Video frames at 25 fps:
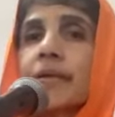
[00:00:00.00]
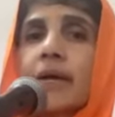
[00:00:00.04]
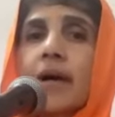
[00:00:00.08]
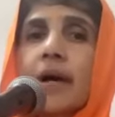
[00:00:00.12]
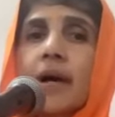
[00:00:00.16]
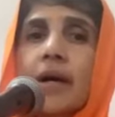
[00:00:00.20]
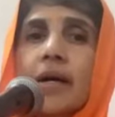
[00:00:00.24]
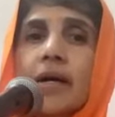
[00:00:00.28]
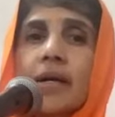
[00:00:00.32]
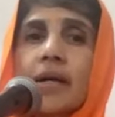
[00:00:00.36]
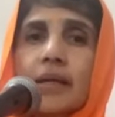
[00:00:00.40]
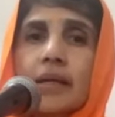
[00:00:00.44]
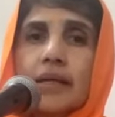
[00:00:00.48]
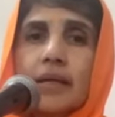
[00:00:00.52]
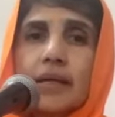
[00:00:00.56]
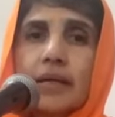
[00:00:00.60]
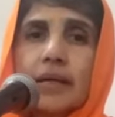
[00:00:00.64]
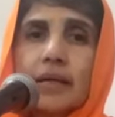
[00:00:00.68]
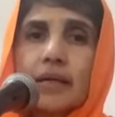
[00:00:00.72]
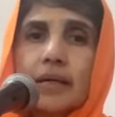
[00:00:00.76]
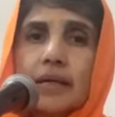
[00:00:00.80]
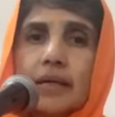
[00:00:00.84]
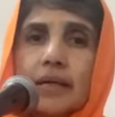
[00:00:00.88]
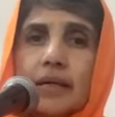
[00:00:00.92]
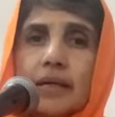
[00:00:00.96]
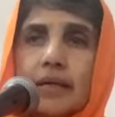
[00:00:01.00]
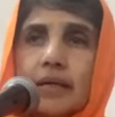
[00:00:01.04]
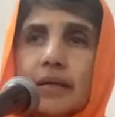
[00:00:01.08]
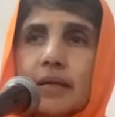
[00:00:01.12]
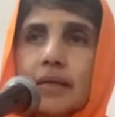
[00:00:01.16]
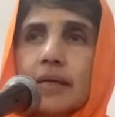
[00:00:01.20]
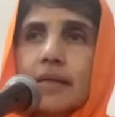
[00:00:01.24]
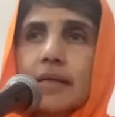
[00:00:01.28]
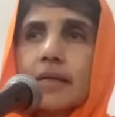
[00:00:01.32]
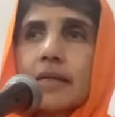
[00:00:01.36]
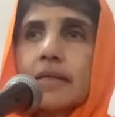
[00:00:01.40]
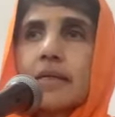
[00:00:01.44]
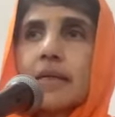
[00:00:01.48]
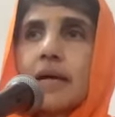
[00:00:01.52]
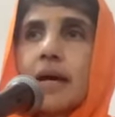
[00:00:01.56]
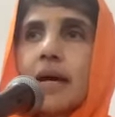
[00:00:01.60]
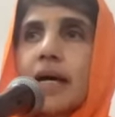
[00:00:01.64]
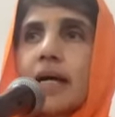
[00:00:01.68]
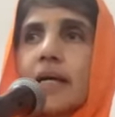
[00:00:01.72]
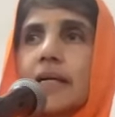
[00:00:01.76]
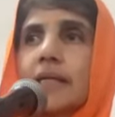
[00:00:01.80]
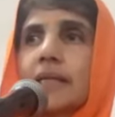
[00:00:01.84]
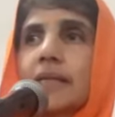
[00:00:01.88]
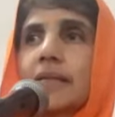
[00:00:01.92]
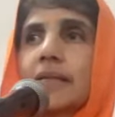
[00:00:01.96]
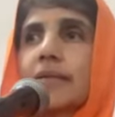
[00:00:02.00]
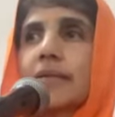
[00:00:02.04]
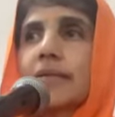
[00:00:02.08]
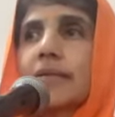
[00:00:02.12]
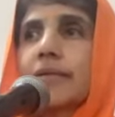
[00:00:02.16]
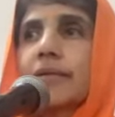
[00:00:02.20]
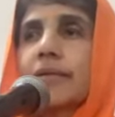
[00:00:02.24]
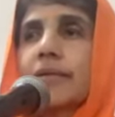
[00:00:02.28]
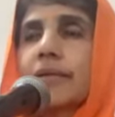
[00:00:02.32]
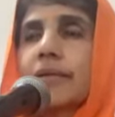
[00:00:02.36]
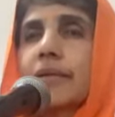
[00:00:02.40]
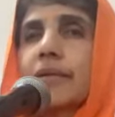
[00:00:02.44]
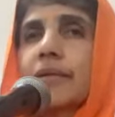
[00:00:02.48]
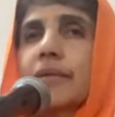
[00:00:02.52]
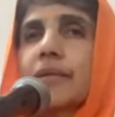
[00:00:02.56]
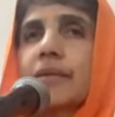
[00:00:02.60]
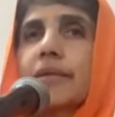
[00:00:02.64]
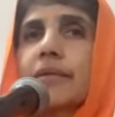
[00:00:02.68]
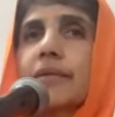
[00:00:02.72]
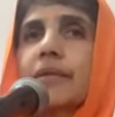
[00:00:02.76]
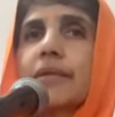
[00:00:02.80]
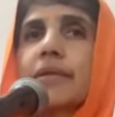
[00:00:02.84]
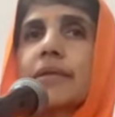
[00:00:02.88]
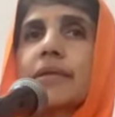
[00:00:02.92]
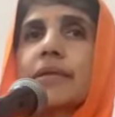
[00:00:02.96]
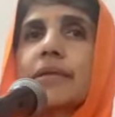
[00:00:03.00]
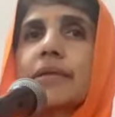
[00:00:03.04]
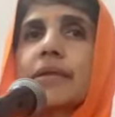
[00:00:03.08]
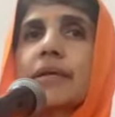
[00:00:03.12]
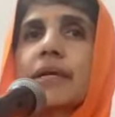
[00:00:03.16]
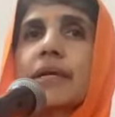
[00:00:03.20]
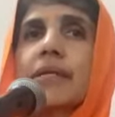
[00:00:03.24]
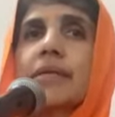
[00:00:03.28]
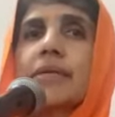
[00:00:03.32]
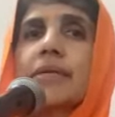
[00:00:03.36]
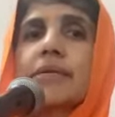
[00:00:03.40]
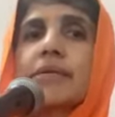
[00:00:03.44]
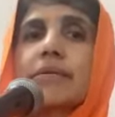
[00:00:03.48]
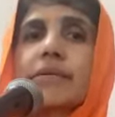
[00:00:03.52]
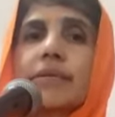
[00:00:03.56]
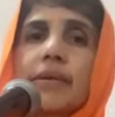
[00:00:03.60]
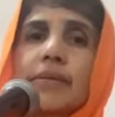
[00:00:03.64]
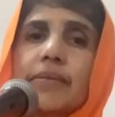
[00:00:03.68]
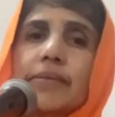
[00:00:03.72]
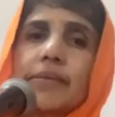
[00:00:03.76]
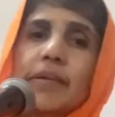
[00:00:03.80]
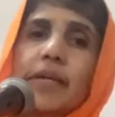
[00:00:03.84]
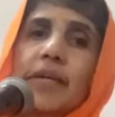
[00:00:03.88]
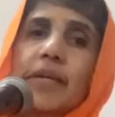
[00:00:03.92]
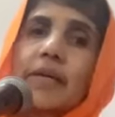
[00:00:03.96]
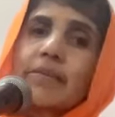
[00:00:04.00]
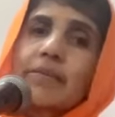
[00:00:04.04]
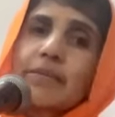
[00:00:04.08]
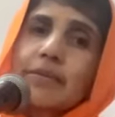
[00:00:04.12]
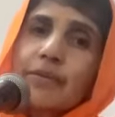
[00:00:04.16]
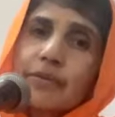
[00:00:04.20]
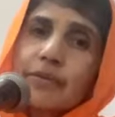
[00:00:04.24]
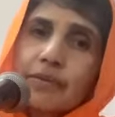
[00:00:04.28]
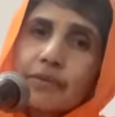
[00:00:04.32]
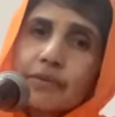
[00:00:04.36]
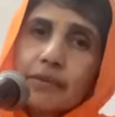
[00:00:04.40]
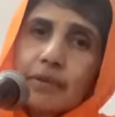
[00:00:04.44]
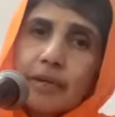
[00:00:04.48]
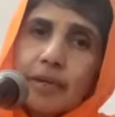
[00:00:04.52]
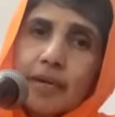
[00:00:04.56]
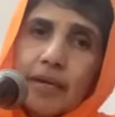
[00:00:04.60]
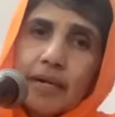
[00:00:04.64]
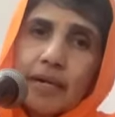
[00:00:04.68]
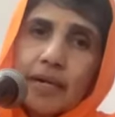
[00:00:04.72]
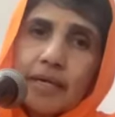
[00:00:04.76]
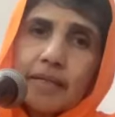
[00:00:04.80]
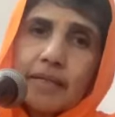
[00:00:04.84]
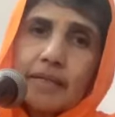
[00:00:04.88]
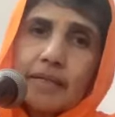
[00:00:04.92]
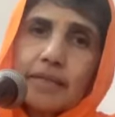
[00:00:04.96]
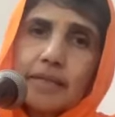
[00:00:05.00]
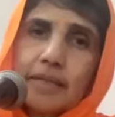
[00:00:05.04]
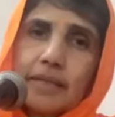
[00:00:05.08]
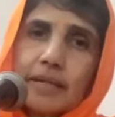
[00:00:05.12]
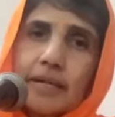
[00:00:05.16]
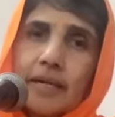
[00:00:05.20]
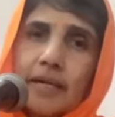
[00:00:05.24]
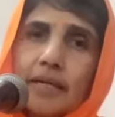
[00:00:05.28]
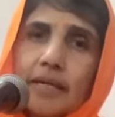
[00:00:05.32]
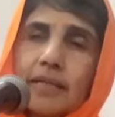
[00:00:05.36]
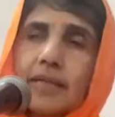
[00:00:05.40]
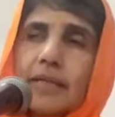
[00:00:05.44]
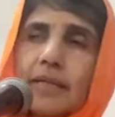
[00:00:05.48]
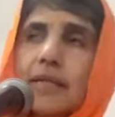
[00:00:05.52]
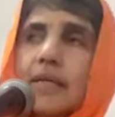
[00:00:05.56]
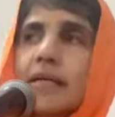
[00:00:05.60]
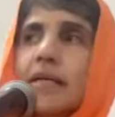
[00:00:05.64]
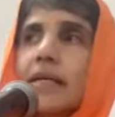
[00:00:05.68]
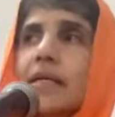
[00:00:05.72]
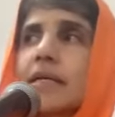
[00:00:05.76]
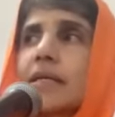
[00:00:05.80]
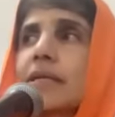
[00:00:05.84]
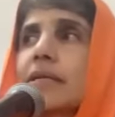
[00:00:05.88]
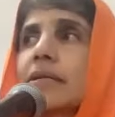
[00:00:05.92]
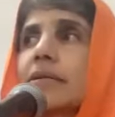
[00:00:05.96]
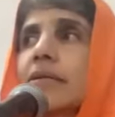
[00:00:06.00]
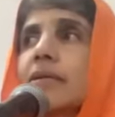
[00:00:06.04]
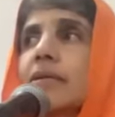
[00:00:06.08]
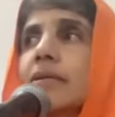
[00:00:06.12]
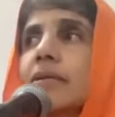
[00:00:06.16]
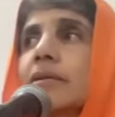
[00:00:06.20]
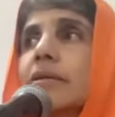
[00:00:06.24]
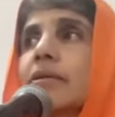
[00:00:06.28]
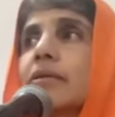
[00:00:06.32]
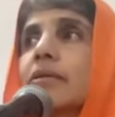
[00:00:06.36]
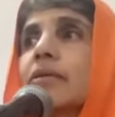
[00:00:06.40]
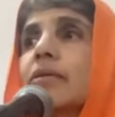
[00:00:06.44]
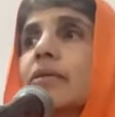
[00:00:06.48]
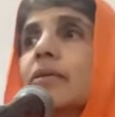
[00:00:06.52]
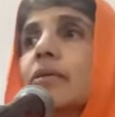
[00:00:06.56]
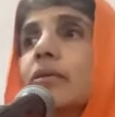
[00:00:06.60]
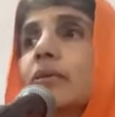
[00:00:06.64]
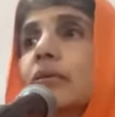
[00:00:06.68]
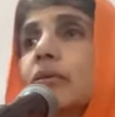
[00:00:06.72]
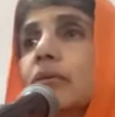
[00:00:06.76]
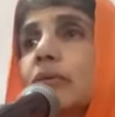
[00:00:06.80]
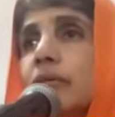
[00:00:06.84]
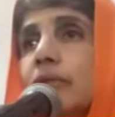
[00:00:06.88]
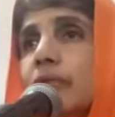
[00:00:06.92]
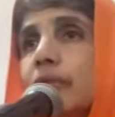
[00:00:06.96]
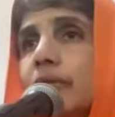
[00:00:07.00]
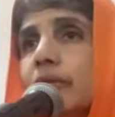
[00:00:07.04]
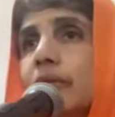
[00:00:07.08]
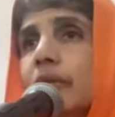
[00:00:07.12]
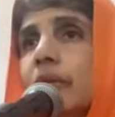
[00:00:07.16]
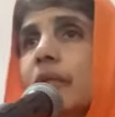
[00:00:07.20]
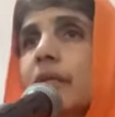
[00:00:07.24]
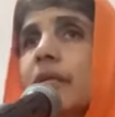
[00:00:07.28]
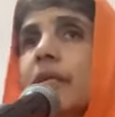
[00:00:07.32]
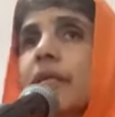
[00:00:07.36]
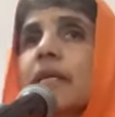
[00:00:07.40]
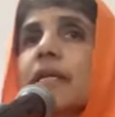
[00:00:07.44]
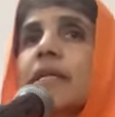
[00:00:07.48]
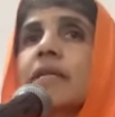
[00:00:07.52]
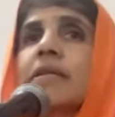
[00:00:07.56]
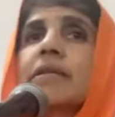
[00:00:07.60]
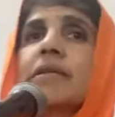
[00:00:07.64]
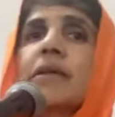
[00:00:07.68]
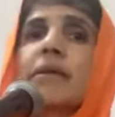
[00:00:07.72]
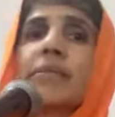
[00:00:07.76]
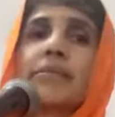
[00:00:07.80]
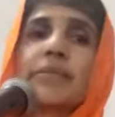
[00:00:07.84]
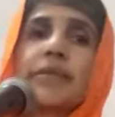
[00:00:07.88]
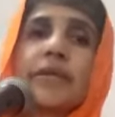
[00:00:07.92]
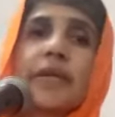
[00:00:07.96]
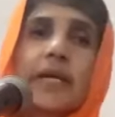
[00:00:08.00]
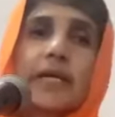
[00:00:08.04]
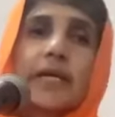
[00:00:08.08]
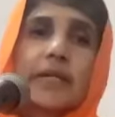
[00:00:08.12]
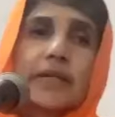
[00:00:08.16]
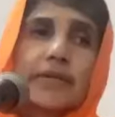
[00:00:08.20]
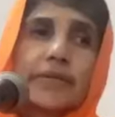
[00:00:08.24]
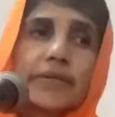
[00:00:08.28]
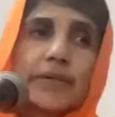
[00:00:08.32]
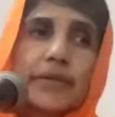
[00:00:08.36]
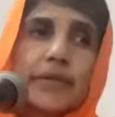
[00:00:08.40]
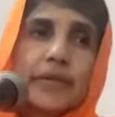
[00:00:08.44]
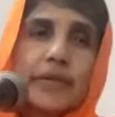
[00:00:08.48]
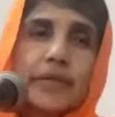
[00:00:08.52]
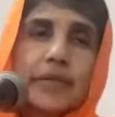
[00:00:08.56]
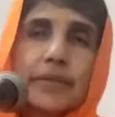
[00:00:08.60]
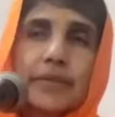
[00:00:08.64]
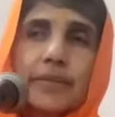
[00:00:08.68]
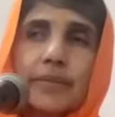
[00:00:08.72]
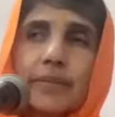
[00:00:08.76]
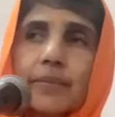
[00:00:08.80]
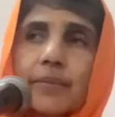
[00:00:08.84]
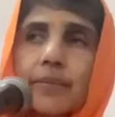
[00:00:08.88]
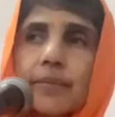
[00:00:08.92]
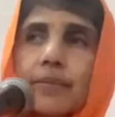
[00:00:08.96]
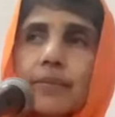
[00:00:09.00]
The ahankara, the I notion, has to sometimes do a headstand in order to lose its subjectivity.